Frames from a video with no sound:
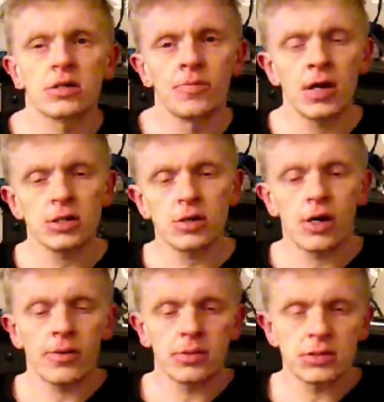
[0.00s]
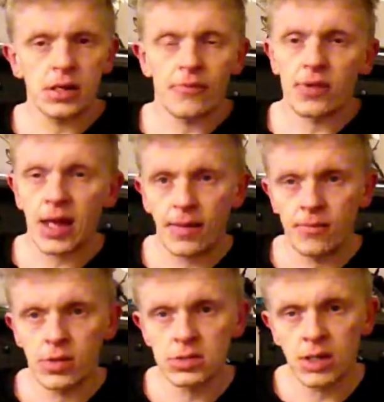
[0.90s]
the picture quality of the
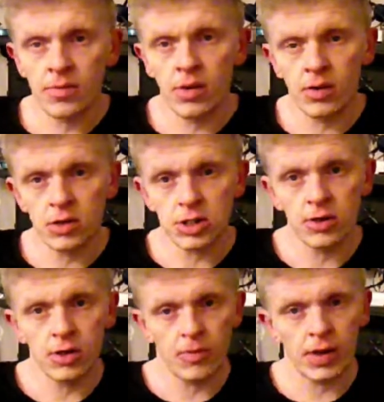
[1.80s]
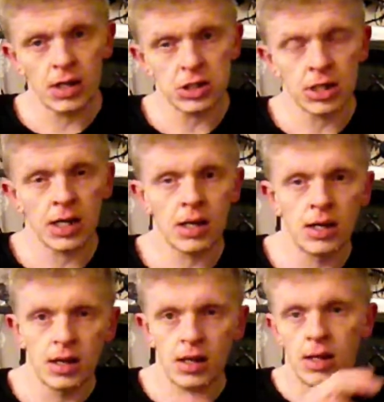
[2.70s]
cameras, I'm going to show you a picture
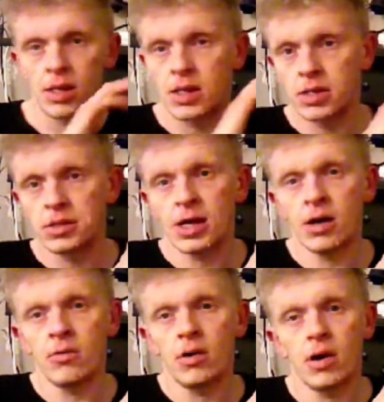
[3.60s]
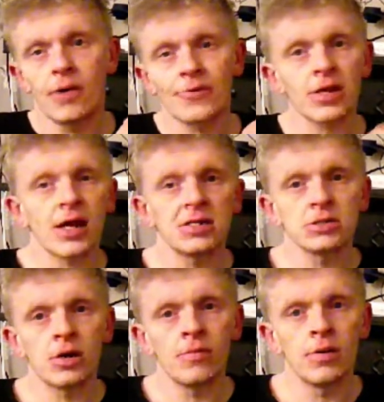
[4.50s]
now of the
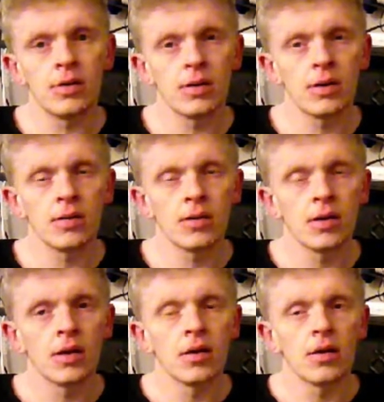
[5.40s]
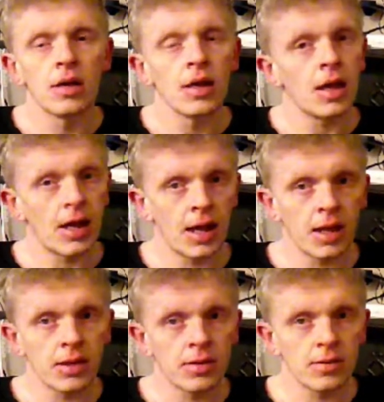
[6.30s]
daytime
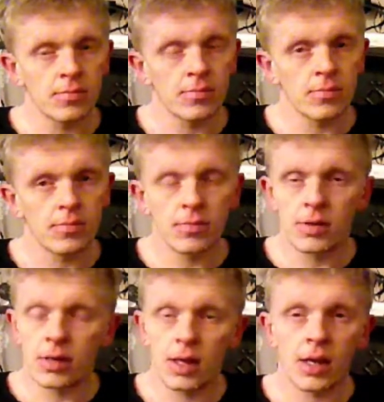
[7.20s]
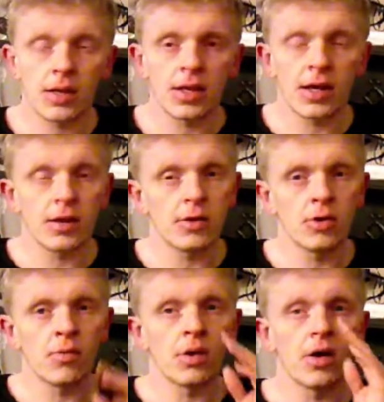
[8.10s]
and no
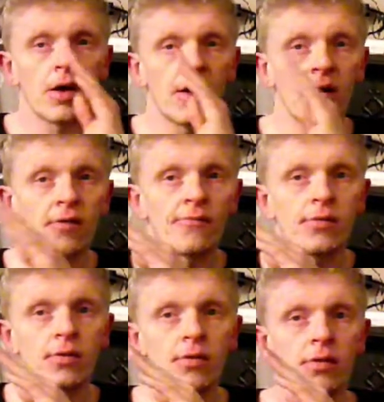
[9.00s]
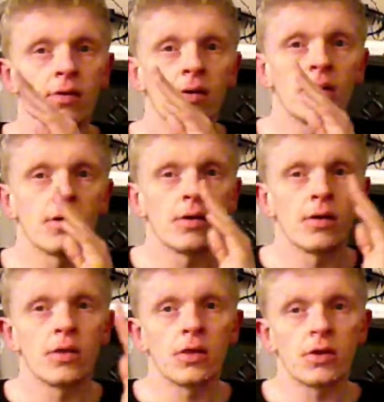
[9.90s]
one of
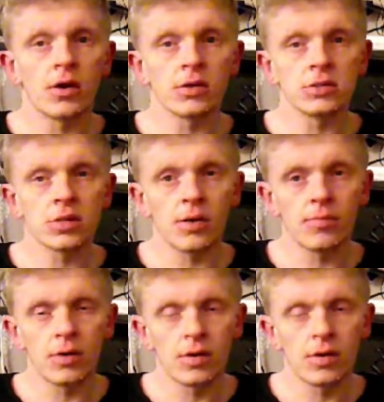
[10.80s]
the night time.